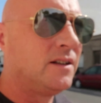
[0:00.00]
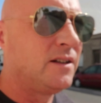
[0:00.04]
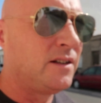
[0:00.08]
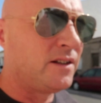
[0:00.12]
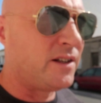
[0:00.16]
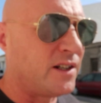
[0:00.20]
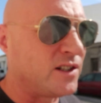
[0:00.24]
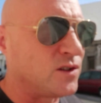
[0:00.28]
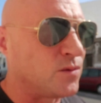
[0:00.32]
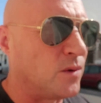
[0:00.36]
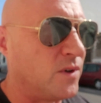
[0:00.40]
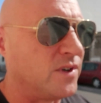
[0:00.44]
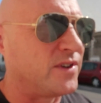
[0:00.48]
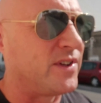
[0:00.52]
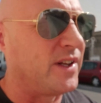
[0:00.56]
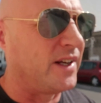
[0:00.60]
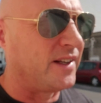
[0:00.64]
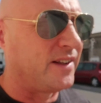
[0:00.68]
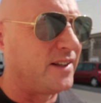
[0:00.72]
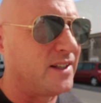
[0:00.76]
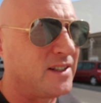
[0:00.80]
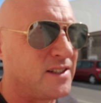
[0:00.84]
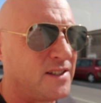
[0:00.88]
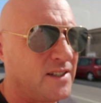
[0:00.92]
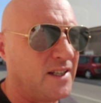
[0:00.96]
There is one
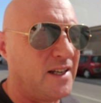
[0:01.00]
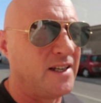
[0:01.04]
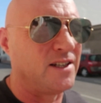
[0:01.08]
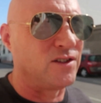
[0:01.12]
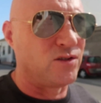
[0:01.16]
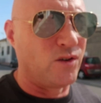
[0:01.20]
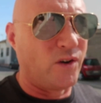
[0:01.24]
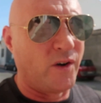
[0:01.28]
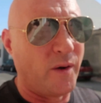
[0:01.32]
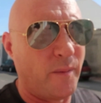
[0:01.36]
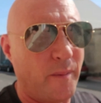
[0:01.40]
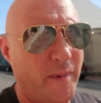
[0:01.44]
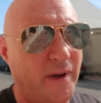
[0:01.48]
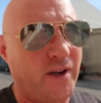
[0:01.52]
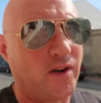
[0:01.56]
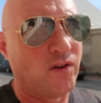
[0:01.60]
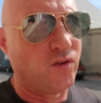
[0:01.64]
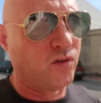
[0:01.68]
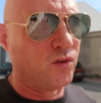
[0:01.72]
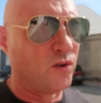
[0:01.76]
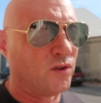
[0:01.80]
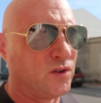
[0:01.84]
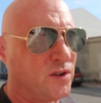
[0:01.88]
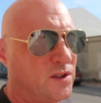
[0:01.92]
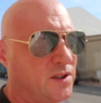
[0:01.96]
thing, this is on a
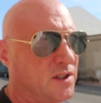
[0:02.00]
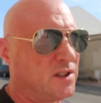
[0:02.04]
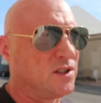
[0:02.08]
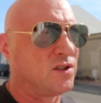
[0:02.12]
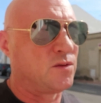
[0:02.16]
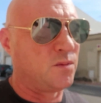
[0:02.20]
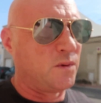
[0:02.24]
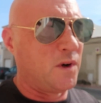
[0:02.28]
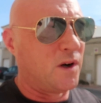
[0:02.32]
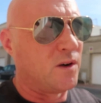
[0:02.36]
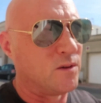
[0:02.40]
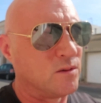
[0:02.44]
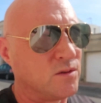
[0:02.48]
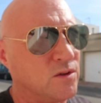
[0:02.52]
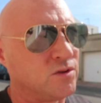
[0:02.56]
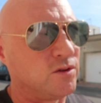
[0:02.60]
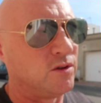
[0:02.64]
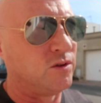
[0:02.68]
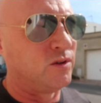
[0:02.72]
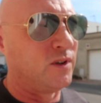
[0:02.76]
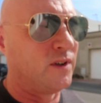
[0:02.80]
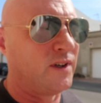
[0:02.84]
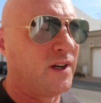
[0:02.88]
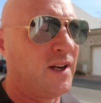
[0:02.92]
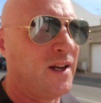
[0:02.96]
main road as well,
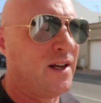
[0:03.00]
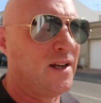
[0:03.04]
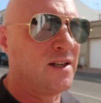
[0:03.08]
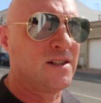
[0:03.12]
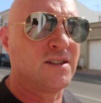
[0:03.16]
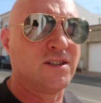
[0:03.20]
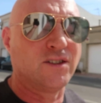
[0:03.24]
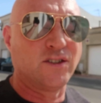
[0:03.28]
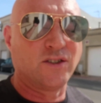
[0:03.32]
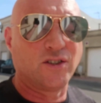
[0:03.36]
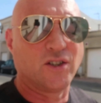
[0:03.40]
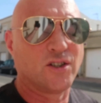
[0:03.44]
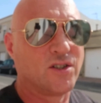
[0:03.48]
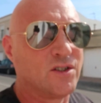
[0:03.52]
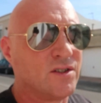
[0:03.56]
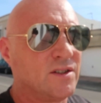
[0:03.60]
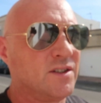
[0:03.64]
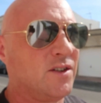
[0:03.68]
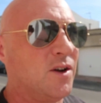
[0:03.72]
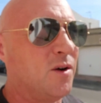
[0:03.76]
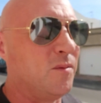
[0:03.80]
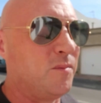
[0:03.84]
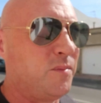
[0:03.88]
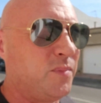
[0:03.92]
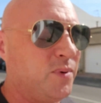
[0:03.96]
so it isn't just
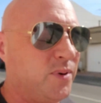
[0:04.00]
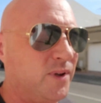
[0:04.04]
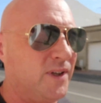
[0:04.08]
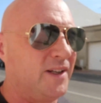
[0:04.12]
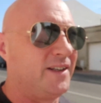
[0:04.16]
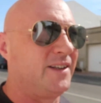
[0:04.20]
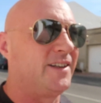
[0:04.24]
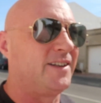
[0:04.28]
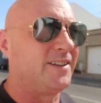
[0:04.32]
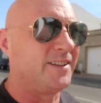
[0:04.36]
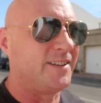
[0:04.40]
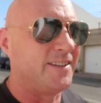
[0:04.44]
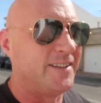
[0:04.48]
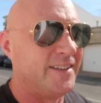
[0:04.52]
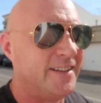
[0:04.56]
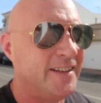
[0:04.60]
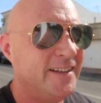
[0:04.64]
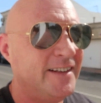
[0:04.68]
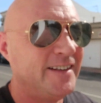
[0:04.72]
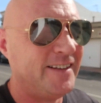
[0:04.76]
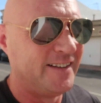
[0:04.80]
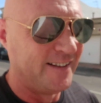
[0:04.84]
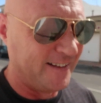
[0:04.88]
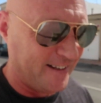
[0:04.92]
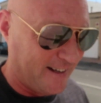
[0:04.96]
completely
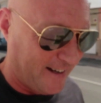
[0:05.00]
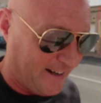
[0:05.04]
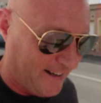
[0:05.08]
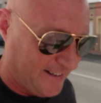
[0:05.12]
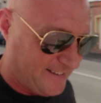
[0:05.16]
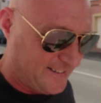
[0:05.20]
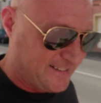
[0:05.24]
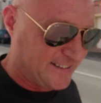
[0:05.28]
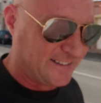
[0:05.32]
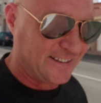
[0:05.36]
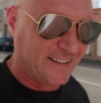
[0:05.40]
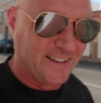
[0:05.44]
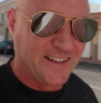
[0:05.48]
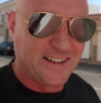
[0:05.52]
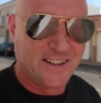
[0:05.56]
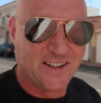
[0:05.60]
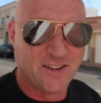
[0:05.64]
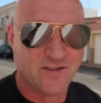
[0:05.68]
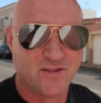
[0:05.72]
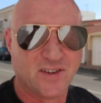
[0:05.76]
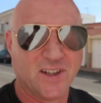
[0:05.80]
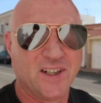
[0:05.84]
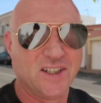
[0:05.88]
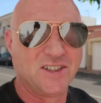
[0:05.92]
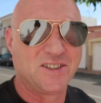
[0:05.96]
isolated
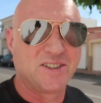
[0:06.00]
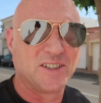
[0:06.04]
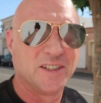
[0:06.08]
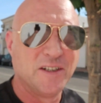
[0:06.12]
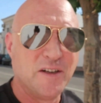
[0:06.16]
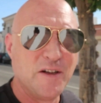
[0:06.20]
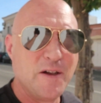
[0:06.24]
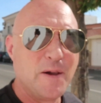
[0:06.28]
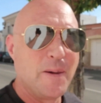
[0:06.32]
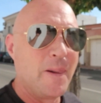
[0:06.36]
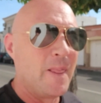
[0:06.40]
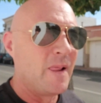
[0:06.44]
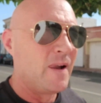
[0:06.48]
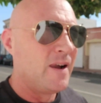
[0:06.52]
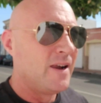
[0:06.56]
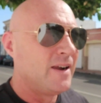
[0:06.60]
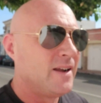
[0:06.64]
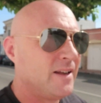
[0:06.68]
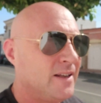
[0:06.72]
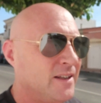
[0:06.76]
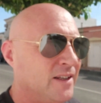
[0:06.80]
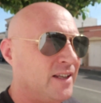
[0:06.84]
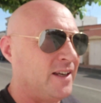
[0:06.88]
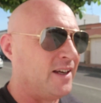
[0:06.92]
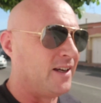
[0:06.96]
the village.
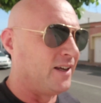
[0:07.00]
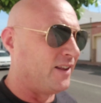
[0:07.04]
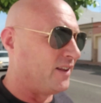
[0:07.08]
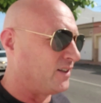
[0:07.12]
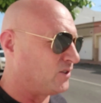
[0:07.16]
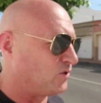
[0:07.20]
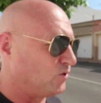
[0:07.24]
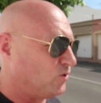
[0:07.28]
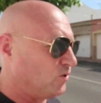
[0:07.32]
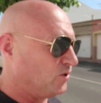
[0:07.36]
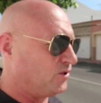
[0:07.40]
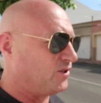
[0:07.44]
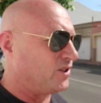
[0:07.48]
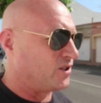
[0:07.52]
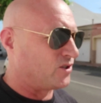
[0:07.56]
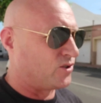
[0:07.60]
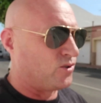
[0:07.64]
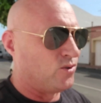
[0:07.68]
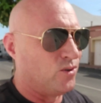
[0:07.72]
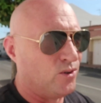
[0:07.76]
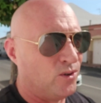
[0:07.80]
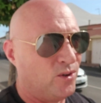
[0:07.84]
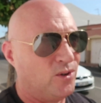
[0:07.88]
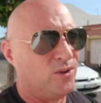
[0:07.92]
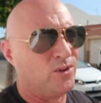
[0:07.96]
This road does
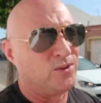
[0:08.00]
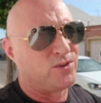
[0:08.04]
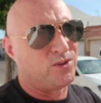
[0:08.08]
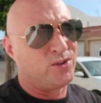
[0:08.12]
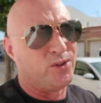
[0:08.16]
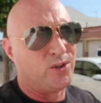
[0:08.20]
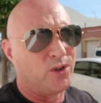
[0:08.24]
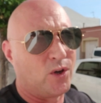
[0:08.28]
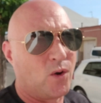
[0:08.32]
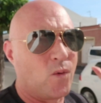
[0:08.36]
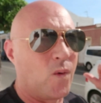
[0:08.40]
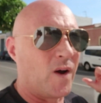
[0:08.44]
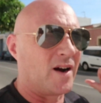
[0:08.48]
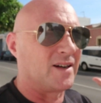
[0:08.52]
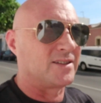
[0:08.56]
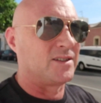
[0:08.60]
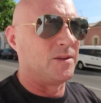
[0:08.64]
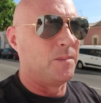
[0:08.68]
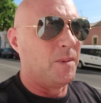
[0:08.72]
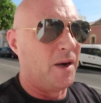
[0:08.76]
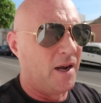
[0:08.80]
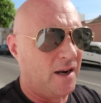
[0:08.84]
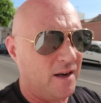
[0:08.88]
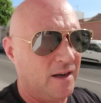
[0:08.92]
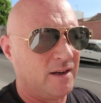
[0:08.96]
go to
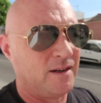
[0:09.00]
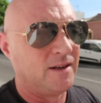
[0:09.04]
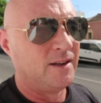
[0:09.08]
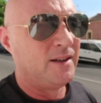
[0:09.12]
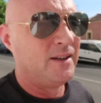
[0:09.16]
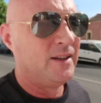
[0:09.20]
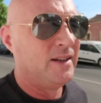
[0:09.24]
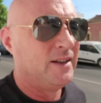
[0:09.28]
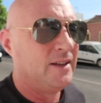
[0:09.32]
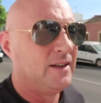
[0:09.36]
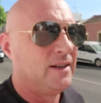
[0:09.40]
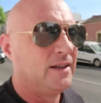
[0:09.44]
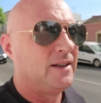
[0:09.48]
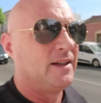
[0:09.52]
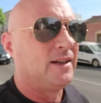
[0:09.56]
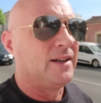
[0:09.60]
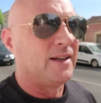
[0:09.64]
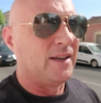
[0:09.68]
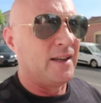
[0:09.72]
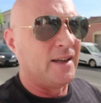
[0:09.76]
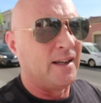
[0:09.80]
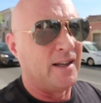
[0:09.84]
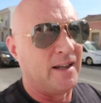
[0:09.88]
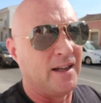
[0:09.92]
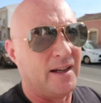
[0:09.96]
Guardamar,
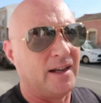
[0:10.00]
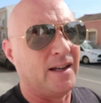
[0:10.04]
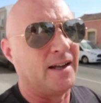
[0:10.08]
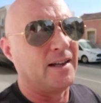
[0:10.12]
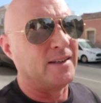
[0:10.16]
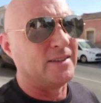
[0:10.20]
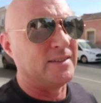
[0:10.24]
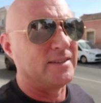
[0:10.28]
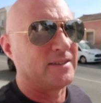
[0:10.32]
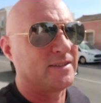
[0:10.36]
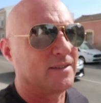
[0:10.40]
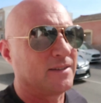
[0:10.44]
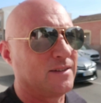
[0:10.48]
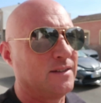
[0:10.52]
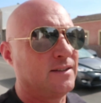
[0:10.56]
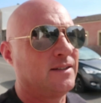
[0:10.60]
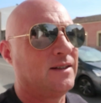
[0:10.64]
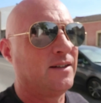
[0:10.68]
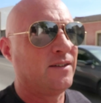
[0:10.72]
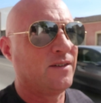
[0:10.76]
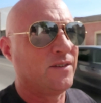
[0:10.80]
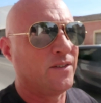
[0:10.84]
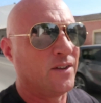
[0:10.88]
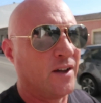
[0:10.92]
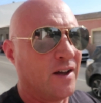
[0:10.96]
and
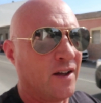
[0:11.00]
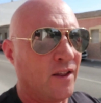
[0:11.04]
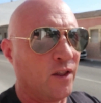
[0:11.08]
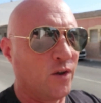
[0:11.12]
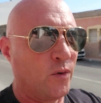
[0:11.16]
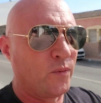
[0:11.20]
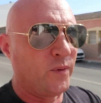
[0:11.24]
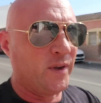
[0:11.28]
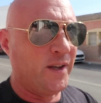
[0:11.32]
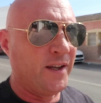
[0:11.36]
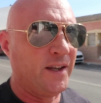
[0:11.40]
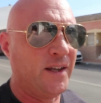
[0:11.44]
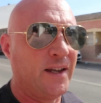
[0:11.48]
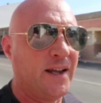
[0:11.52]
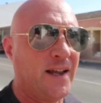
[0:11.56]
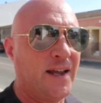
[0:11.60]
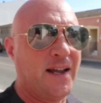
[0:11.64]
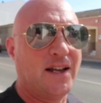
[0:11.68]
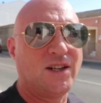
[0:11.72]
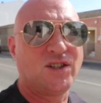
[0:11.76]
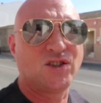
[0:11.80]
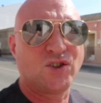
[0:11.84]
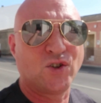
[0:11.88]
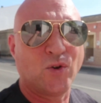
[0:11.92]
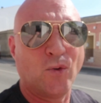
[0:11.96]
the other way it
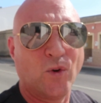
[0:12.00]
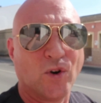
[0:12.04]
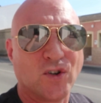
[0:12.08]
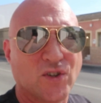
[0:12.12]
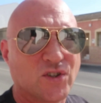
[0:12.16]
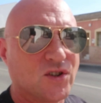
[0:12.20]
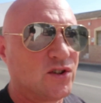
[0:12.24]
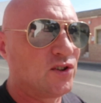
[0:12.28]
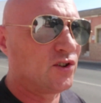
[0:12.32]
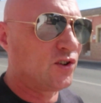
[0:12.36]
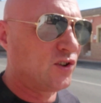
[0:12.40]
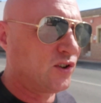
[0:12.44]
heads towards